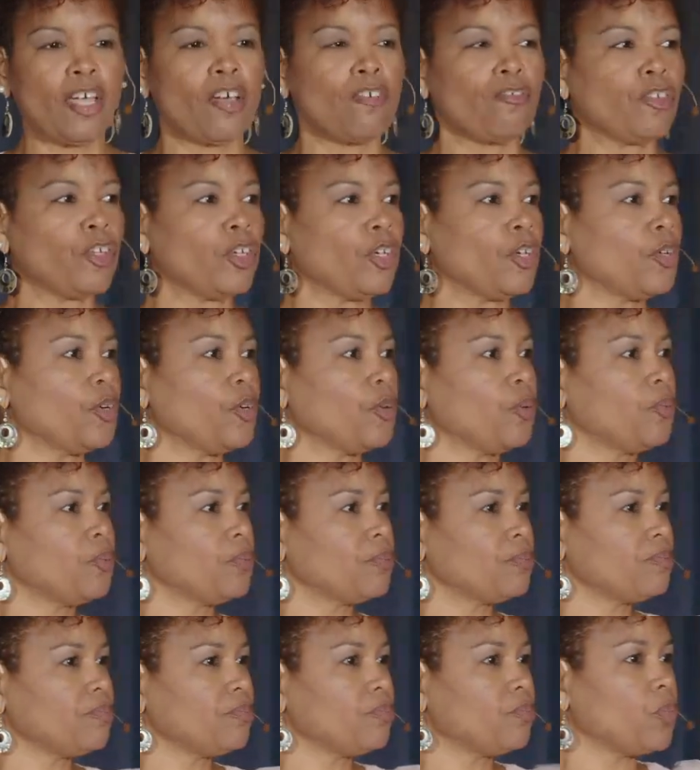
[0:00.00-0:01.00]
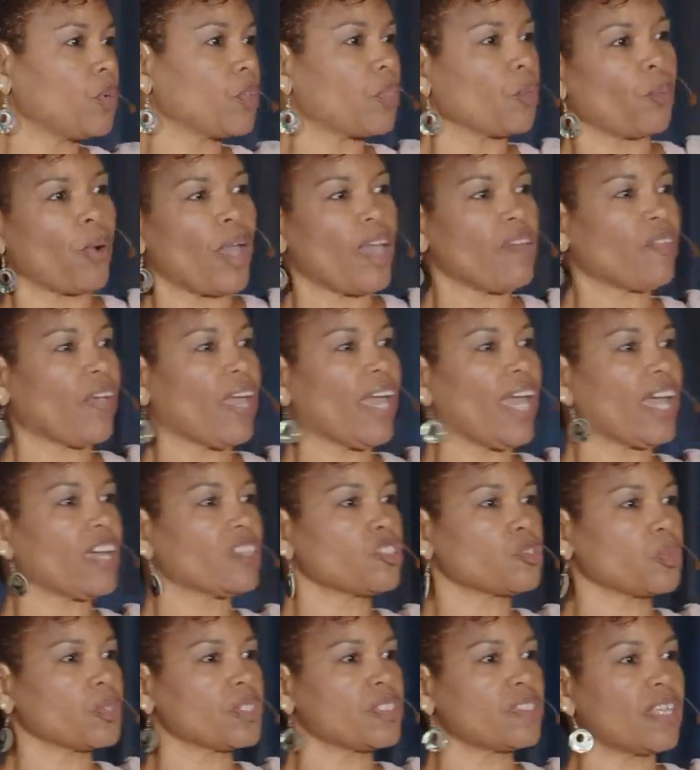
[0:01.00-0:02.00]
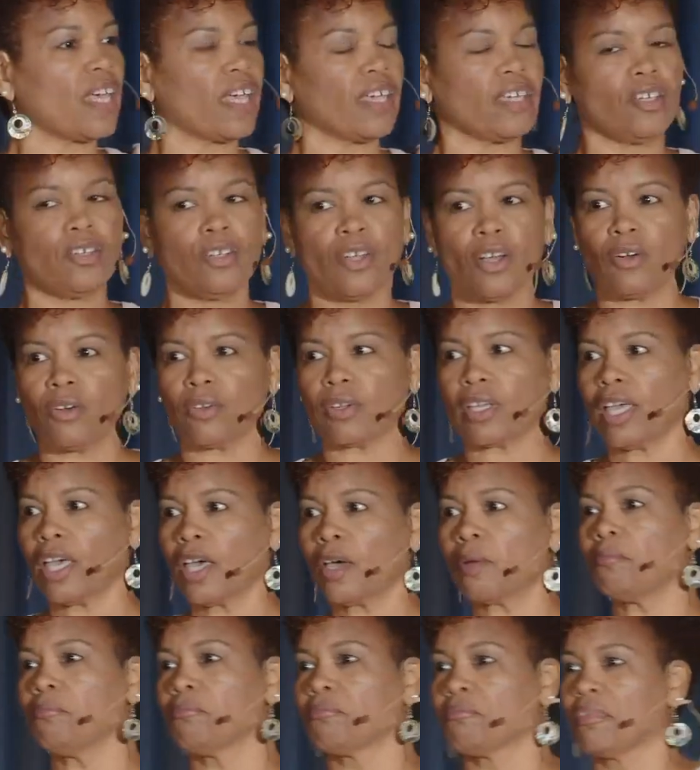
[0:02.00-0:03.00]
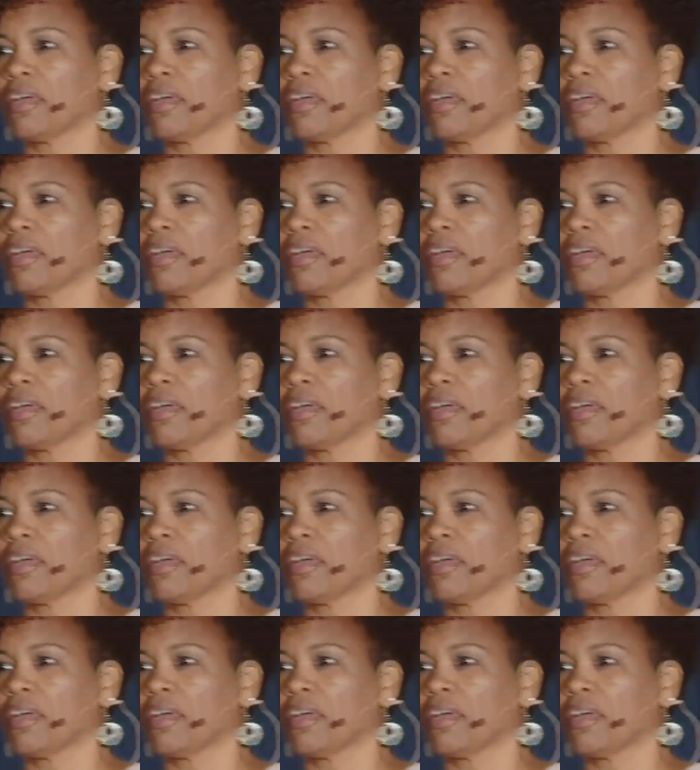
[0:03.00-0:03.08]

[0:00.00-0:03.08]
of you, wave of hands, would say, you know, Kim,